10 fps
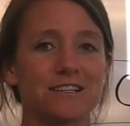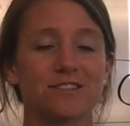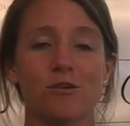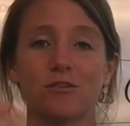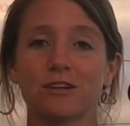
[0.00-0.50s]

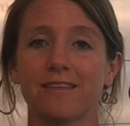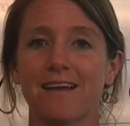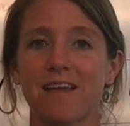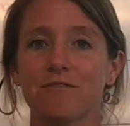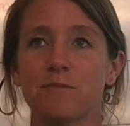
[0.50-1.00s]
So good luck,
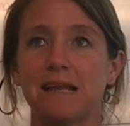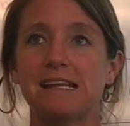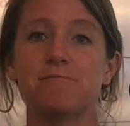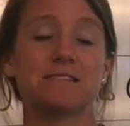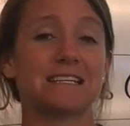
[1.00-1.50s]

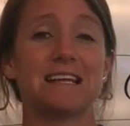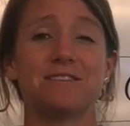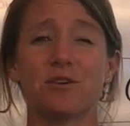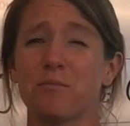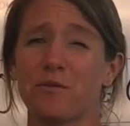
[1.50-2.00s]
everybody. Once again,
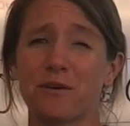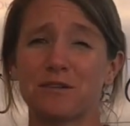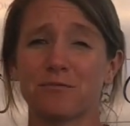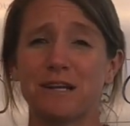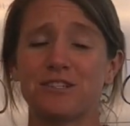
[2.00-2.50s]
don't be afraid to
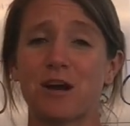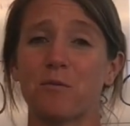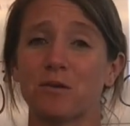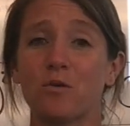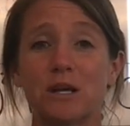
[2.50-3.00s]
reach out
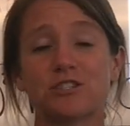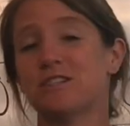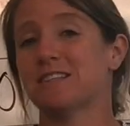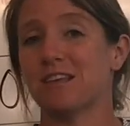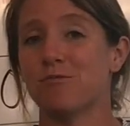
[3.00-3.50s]
with
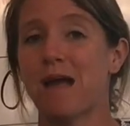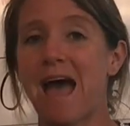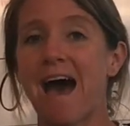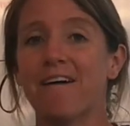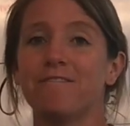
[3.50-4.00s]
questions that you
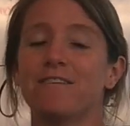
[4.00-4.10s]
have.